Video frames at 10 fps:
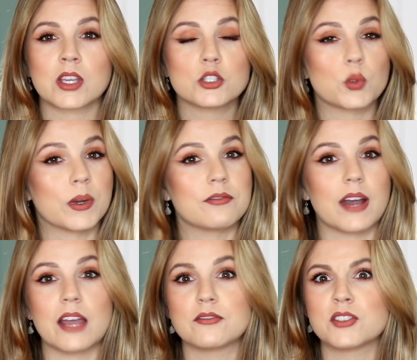
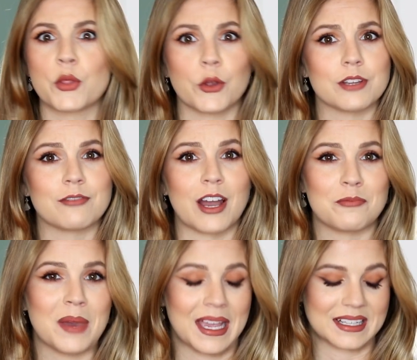25 to
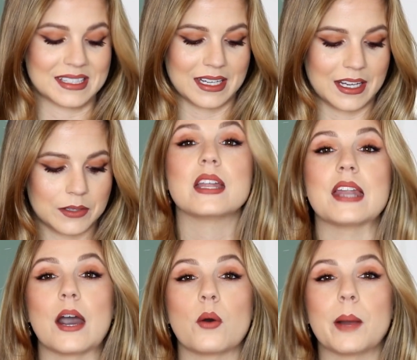35 pans in it.
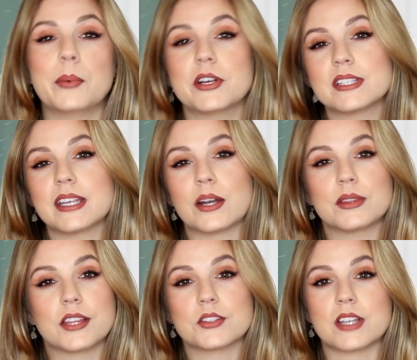Now, personally, I
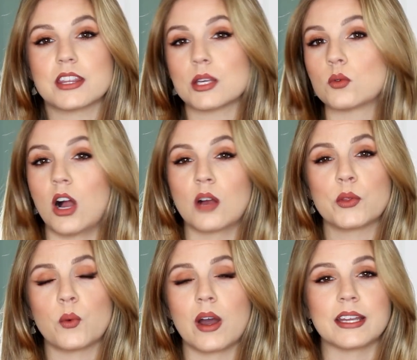don't think there's anything wrong
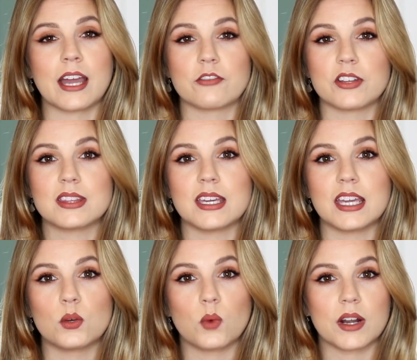with wanting
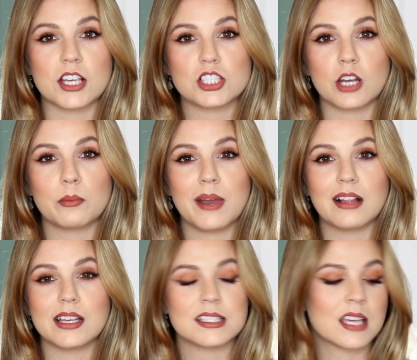everything in one eyeshadow
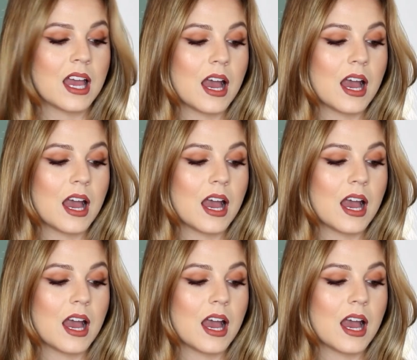palette.